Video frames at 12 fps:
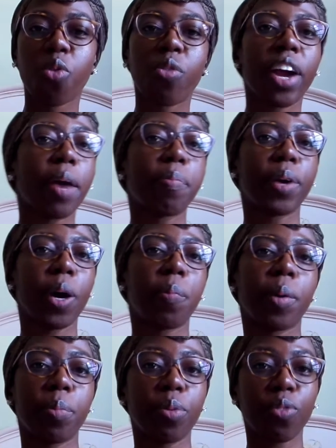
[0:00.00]
wrap
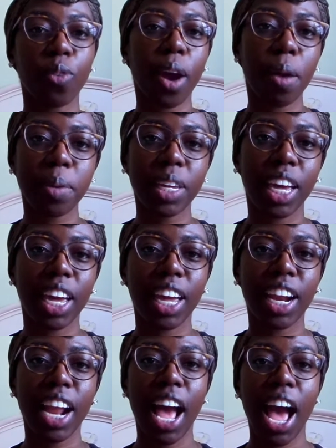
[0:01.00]
up, but before I
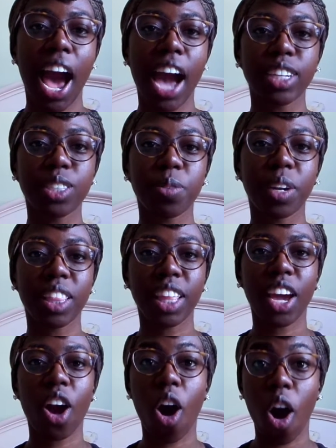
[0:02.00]
begin, I just want to
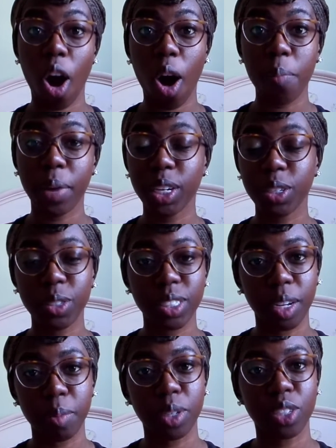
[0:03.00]
thank all my new
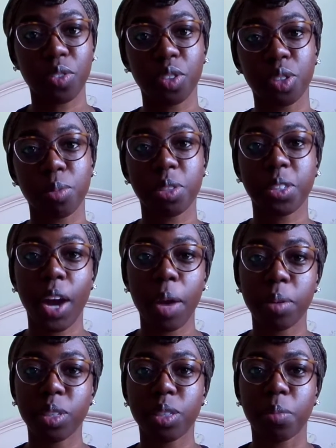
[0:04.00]
subbies for
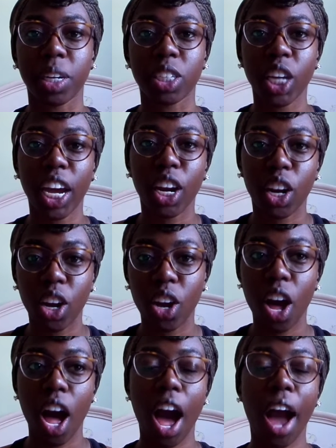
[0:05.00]
subscribing to my
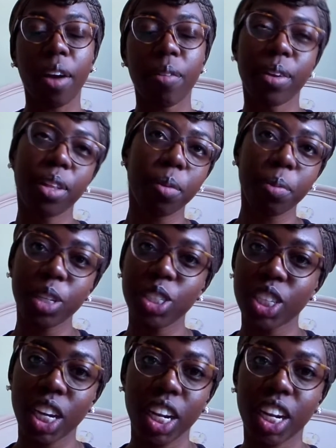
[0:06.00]
channel. I really
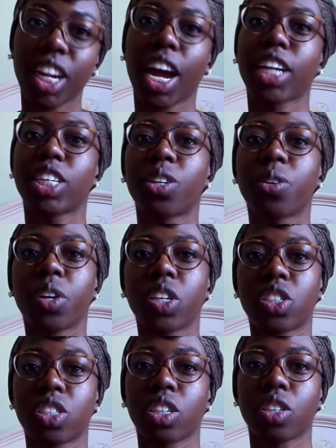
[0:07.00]
appreciate it. I know
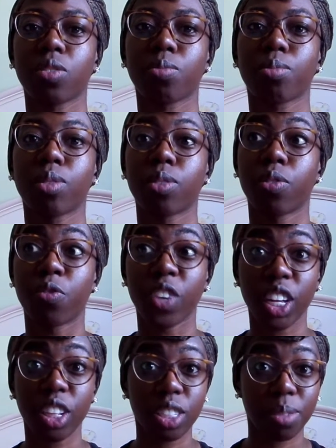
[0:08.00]
it's a
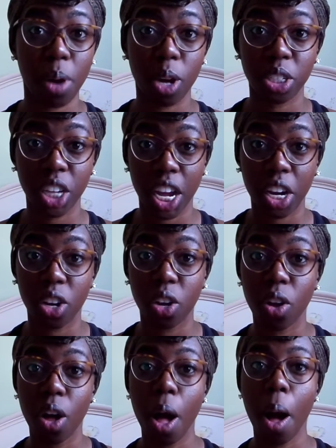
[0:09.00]
fairly small
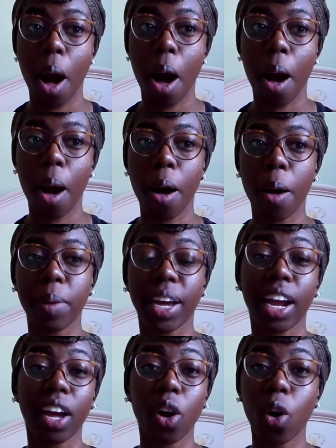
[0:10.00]
channel,
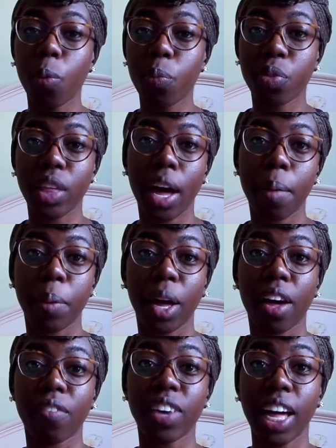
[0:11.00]
and I hope that
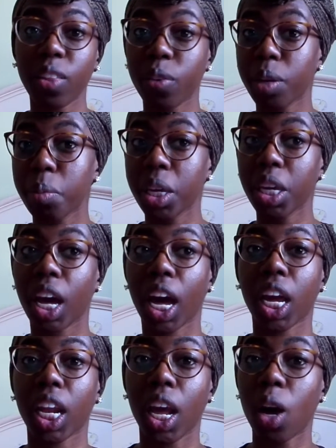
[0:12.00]
by following me
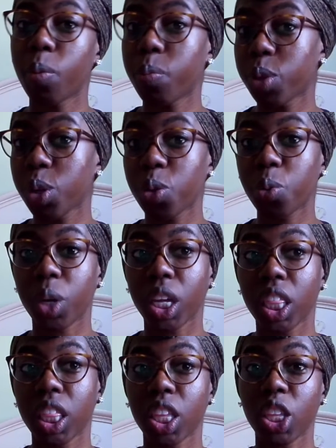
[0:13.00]
I can help you
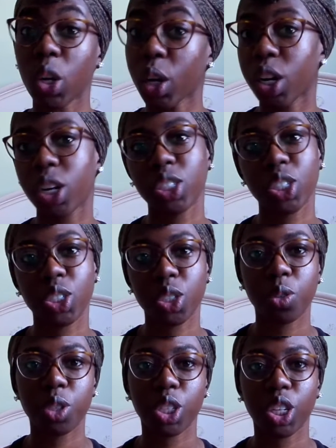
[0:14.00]
with your nursing
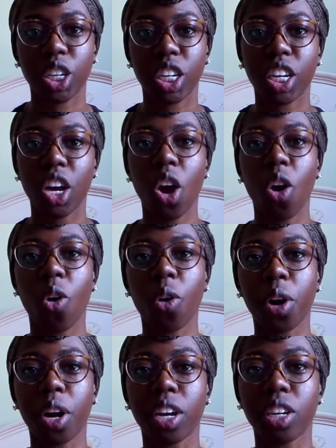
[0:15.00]
school journey,
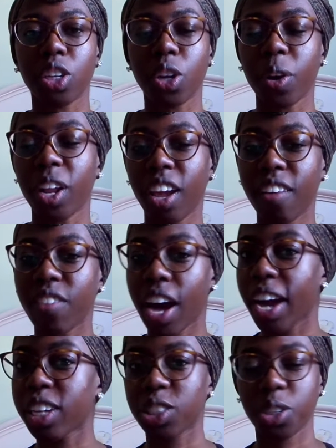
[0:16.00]
or any
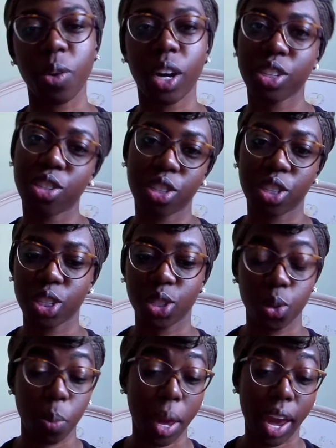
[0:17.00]
advice or questions
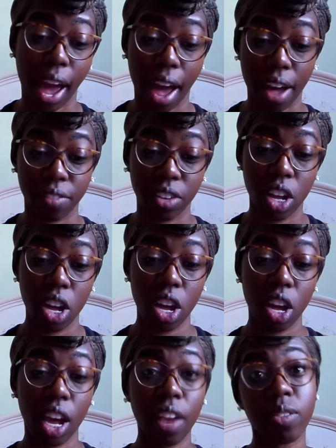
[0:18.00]
that you may have.
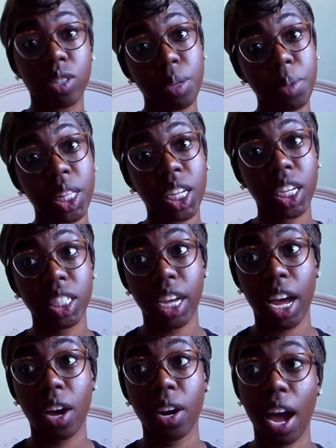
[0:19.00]
And if you see me looking
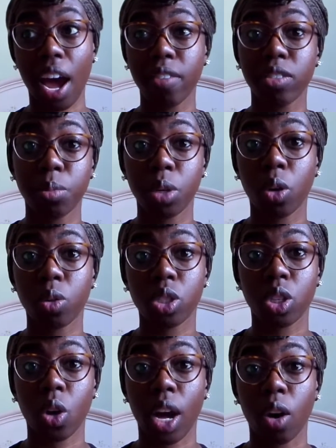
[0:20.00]
down, I have some notes
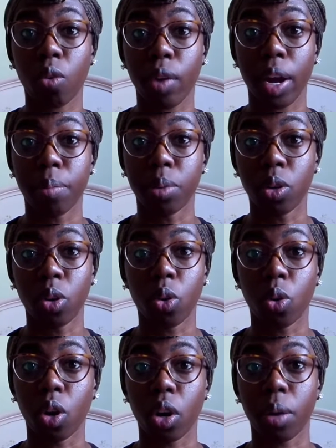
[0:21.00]
so I don't ramble
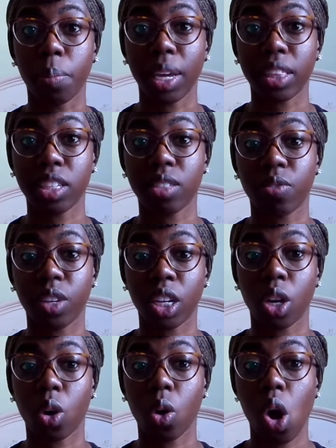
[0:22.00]
or make this
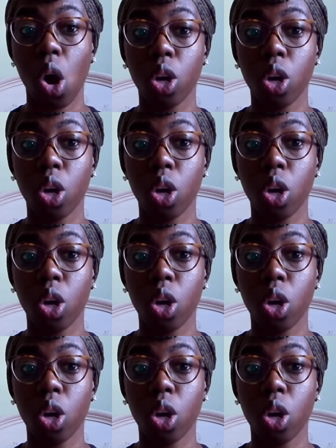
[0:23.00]
video